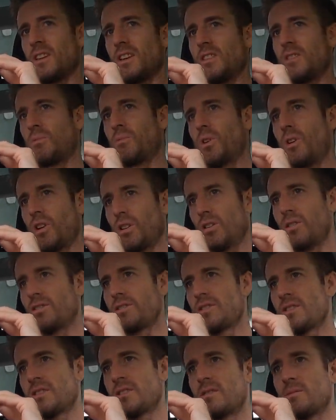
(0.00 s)
in the
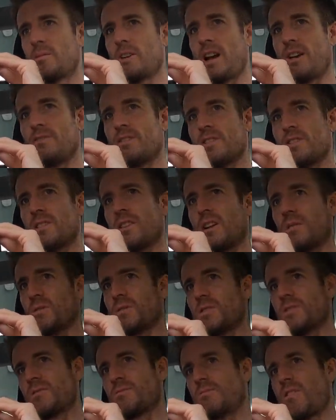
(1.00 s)
world. We have the
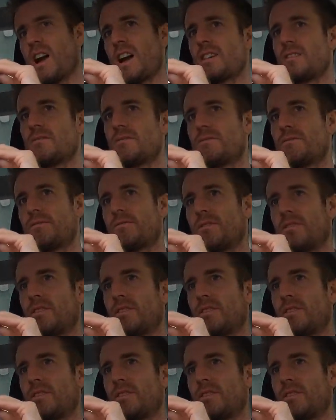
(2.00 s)
slowest rate of